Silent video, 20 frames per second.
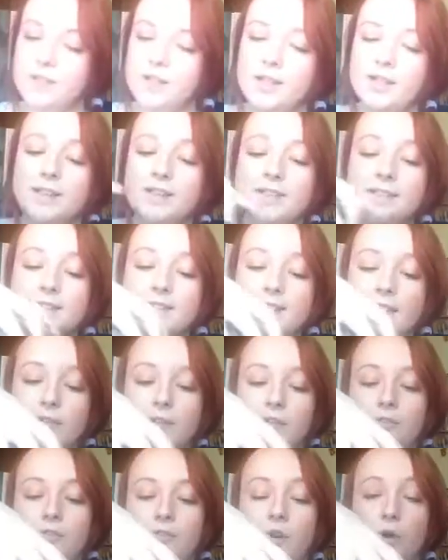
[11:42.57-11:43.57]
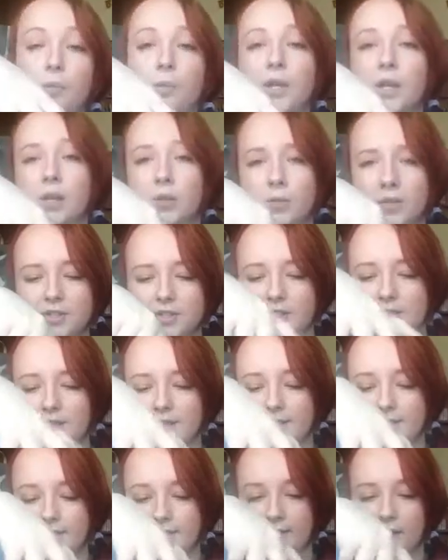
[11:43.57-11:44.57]
And this is their new formula, which
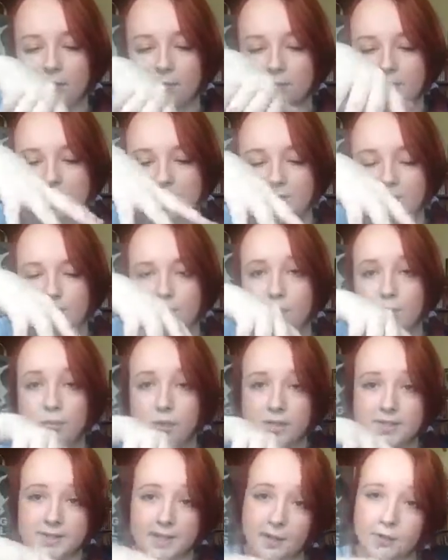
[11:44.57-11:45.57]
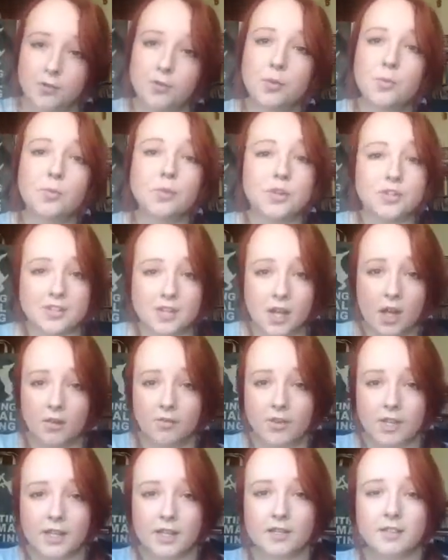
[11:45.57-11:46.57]
is
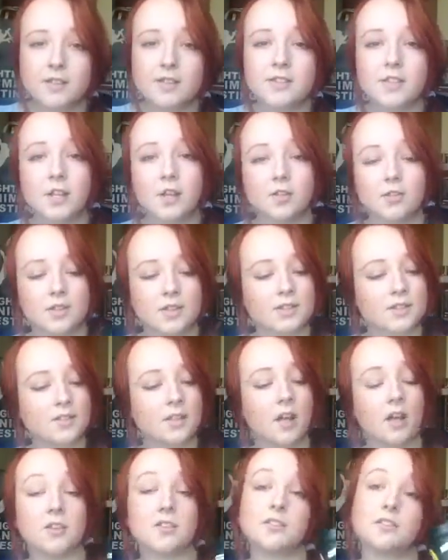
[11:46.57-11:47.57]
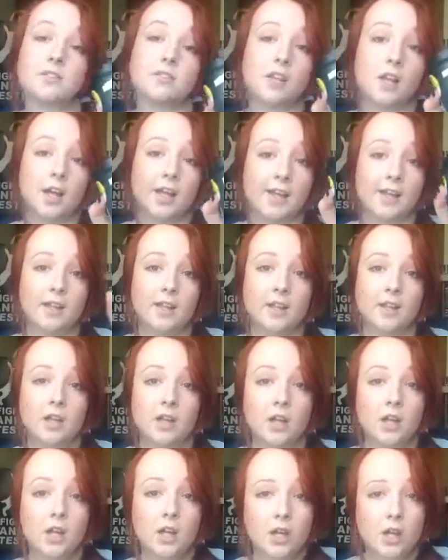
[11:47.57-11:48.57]
self-preserving, so this lasts a
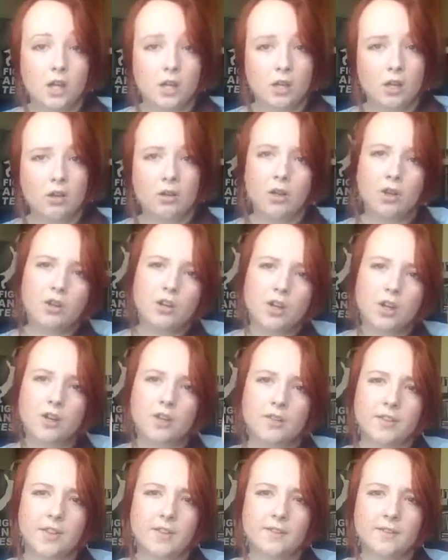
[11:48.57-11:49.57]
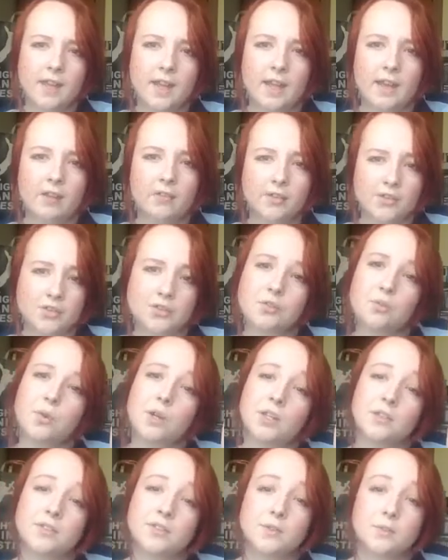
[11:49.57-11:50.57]
lot longer than their original
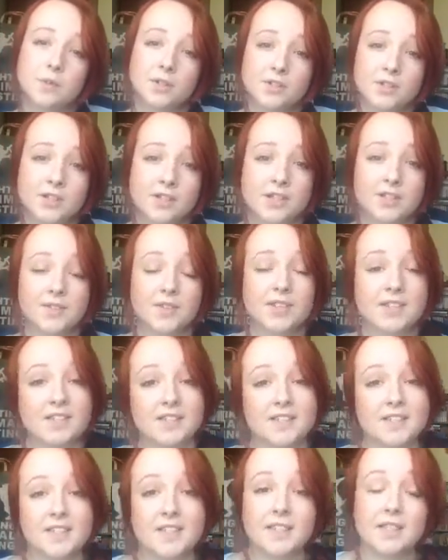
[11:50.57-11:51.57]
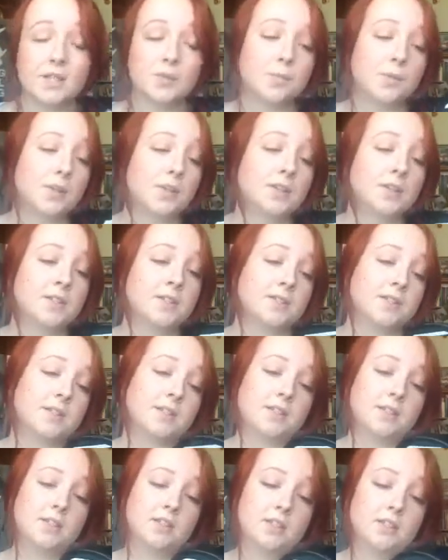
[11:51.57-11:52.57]
ones, which is fantastic because
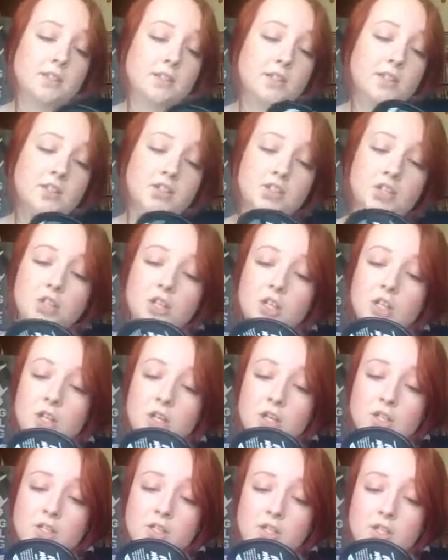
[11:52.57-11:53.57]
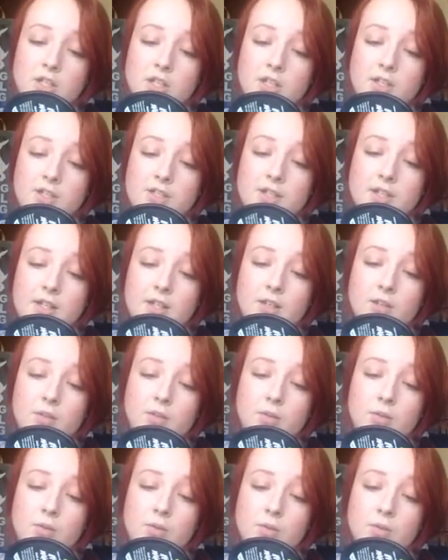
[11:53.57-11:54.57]
this should last
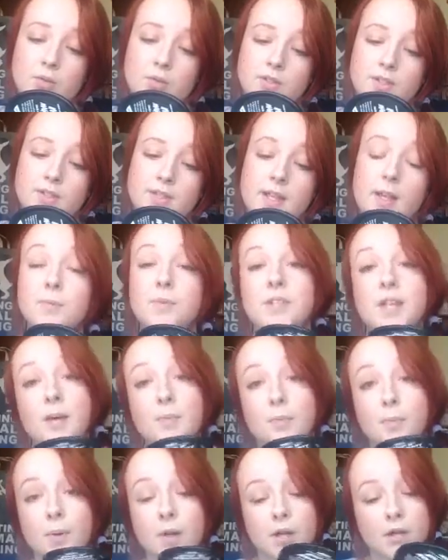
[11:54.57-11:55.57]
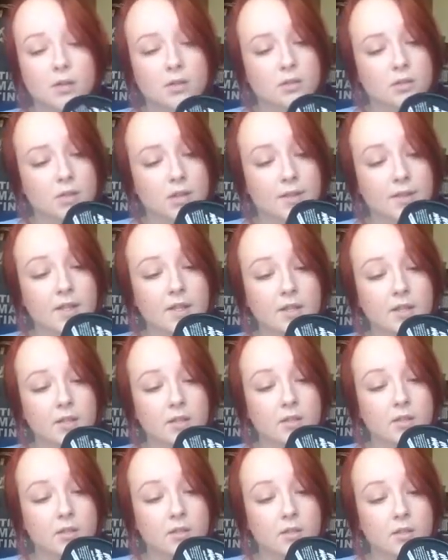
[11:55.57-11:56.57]
until September, I think,